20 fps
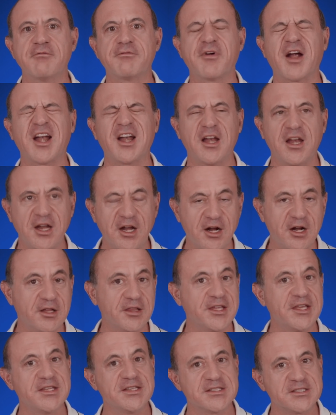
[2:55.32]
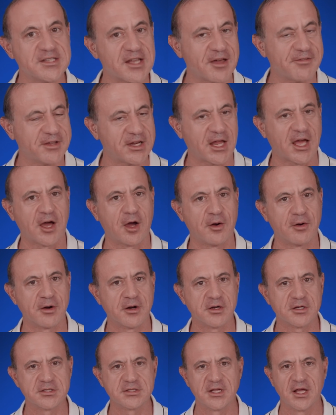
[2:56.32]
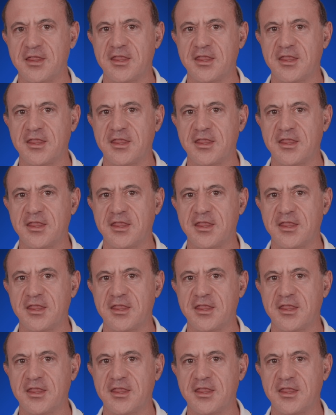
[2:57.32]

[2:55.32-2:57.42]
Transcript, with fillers: for nearly seven hours.